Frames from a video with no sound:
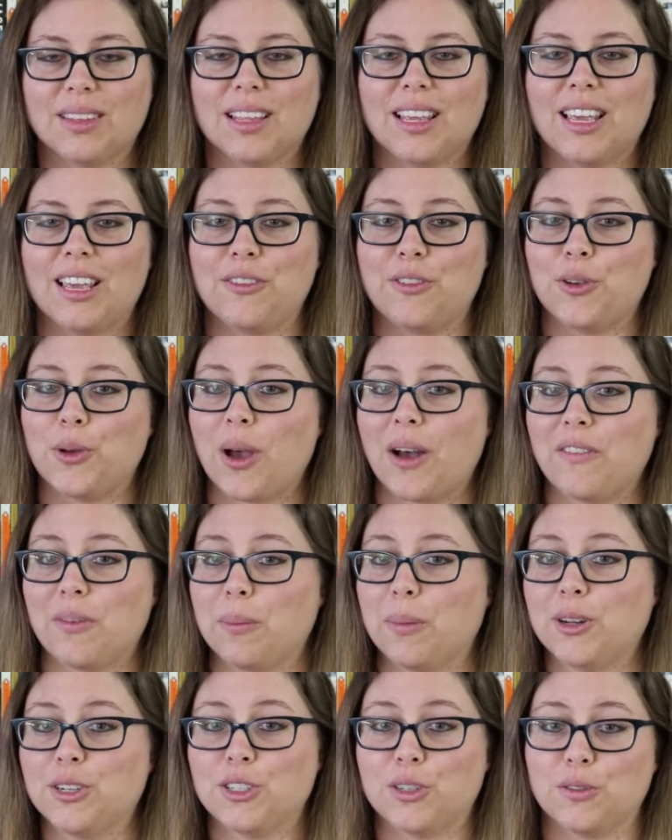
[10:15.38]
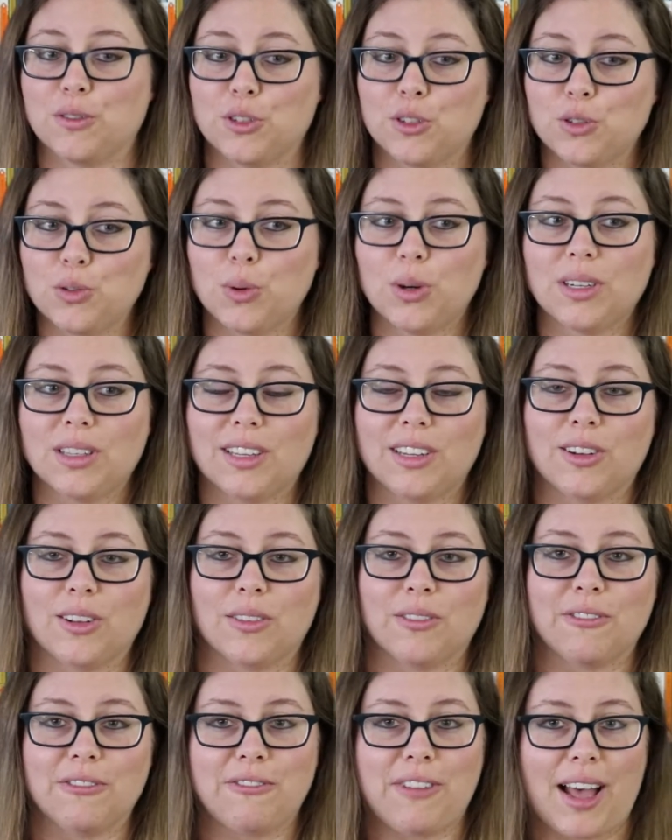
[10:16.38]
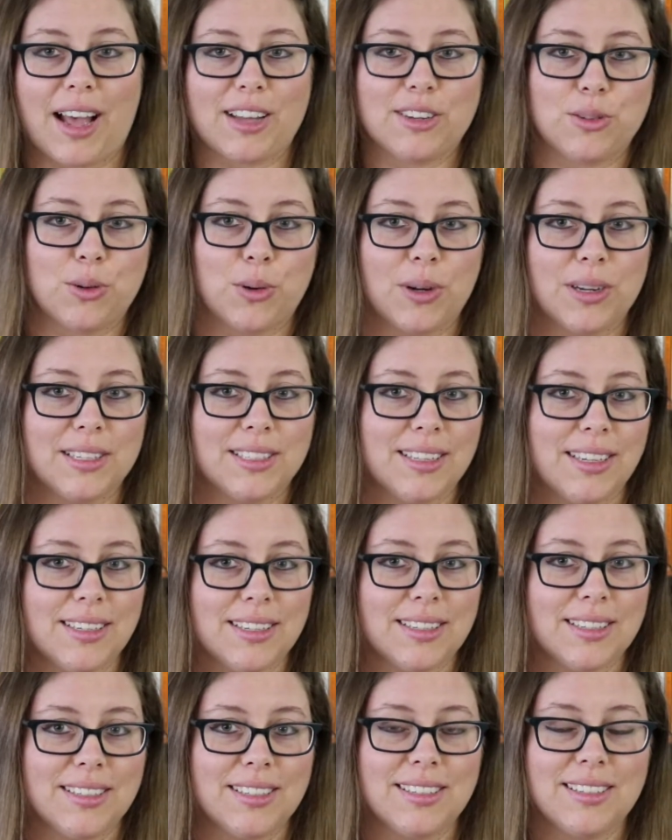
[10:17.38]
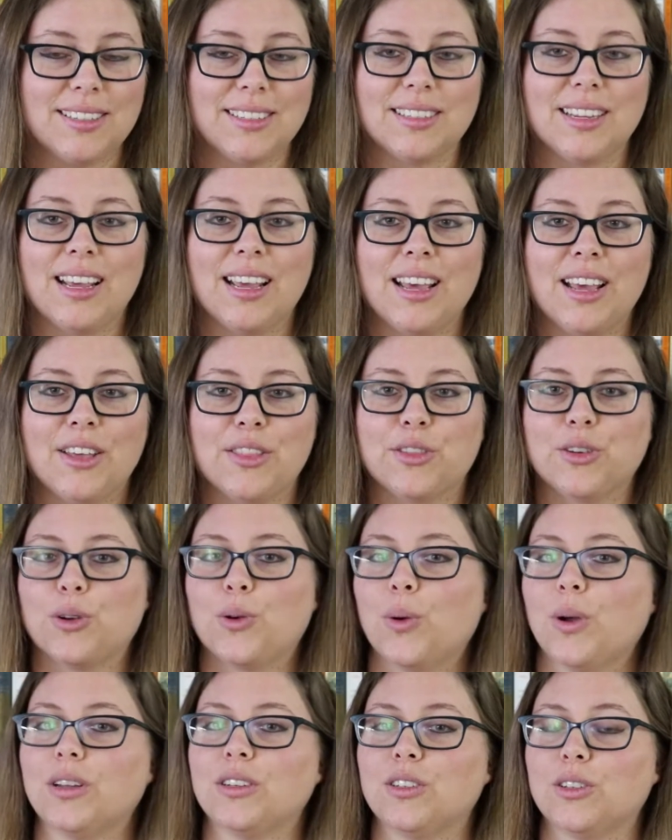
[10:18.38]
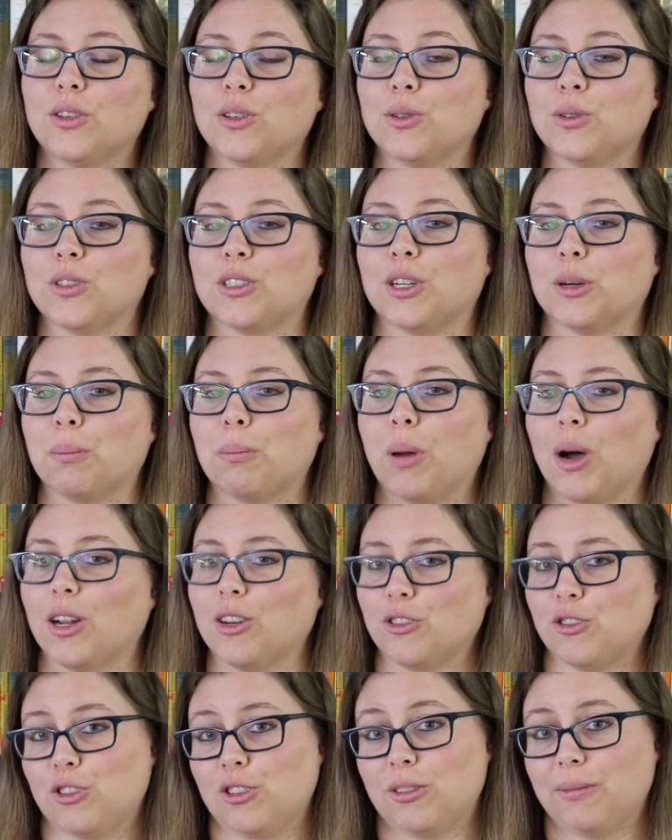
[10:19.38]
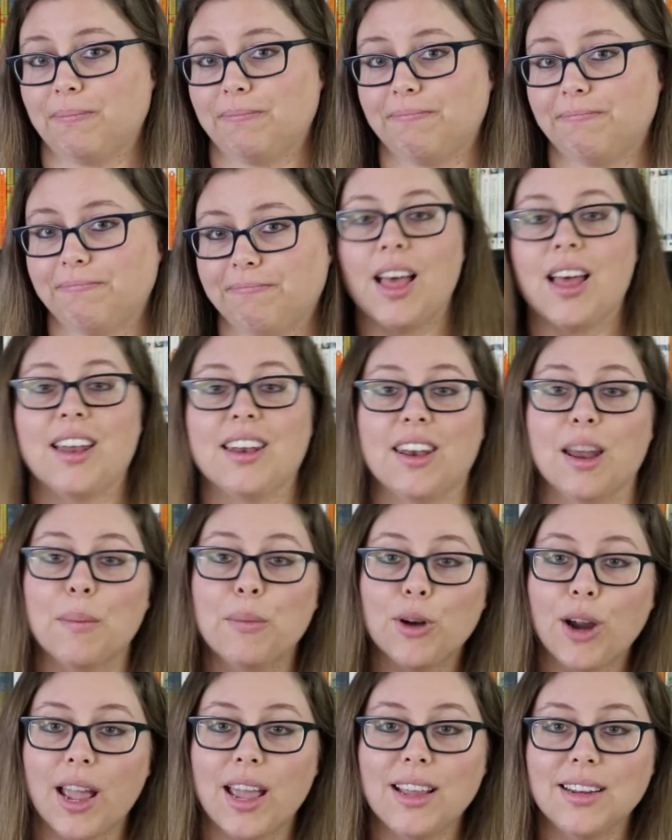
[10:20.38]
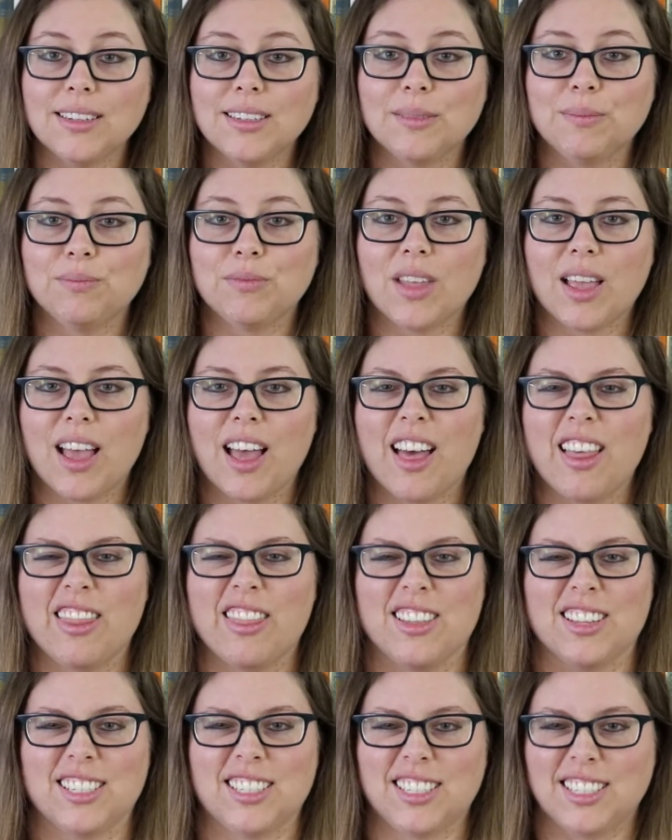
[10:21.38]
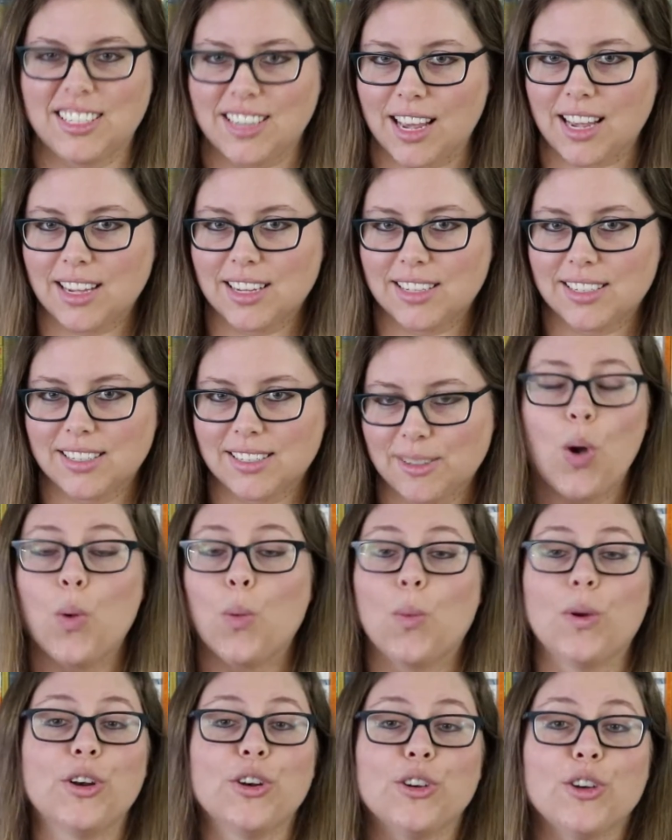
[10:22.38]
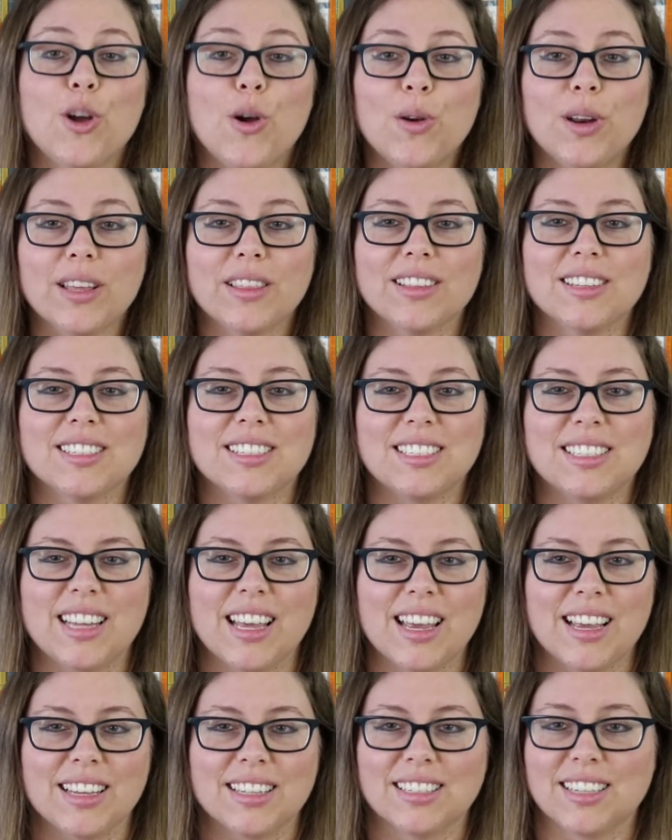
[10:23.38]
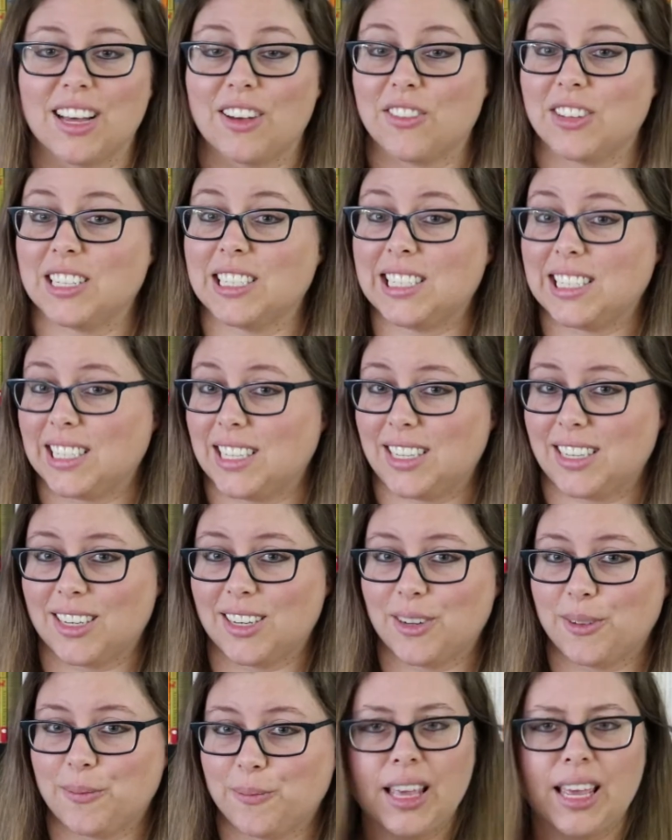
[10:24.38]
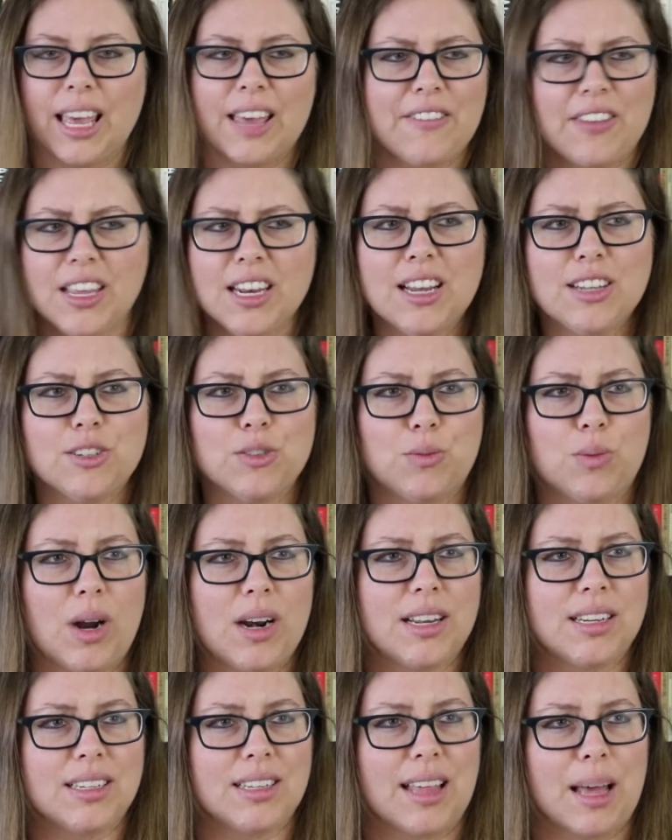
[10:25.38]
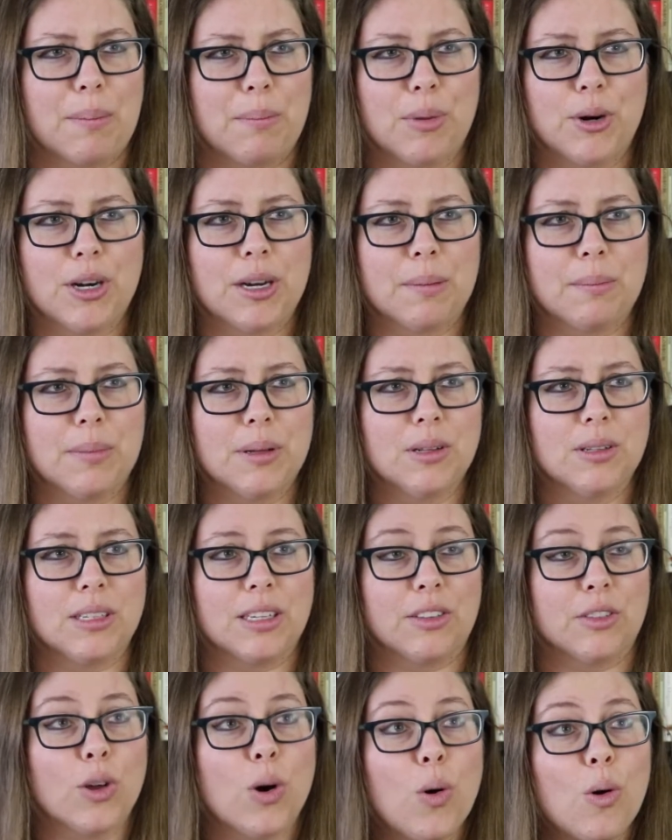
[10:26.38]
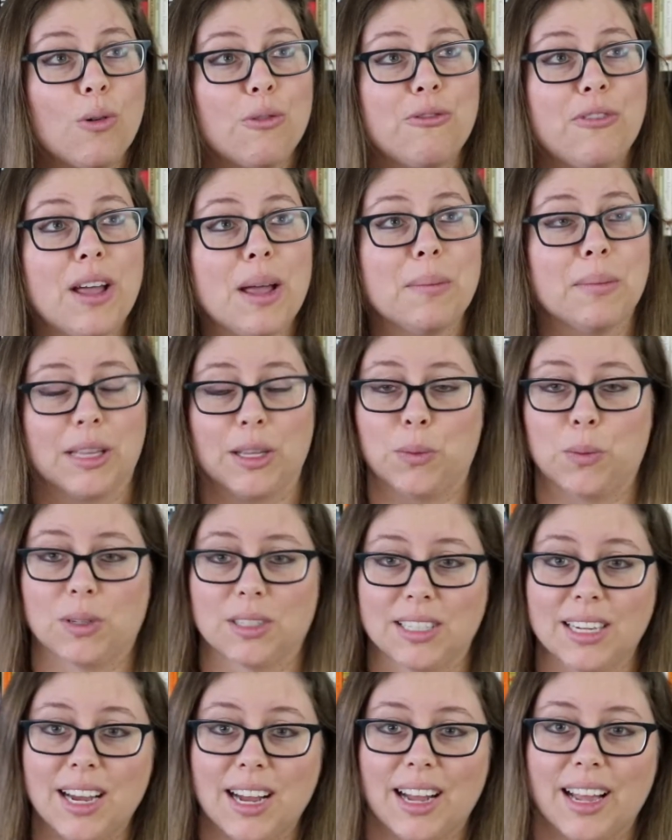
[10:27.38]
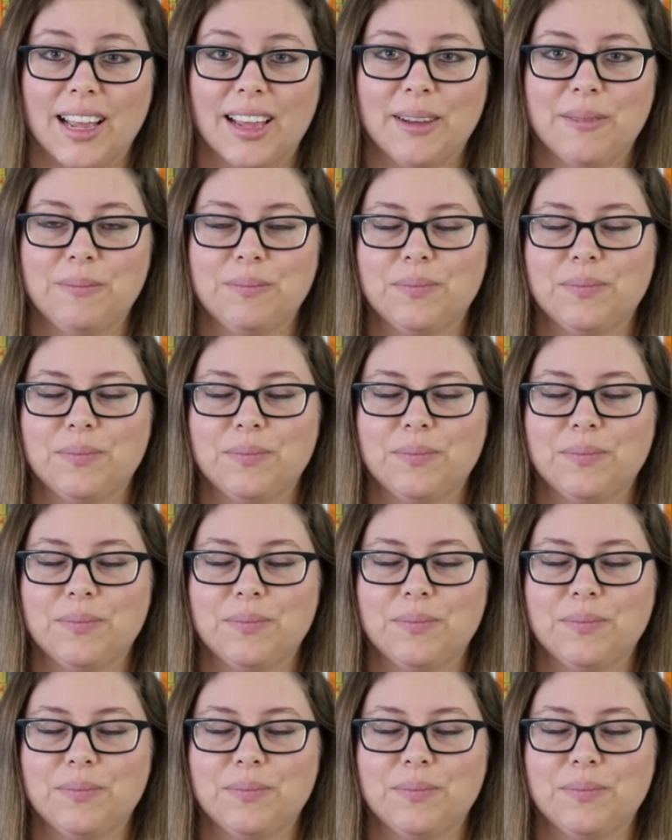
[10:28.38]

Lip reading: If you have a bunch of short little factoid sentences, they're going to lose their punch. Number 8, the stakes. When you're noting the stakes of a scene. If he doesn't run into that burning building, the whole family will die.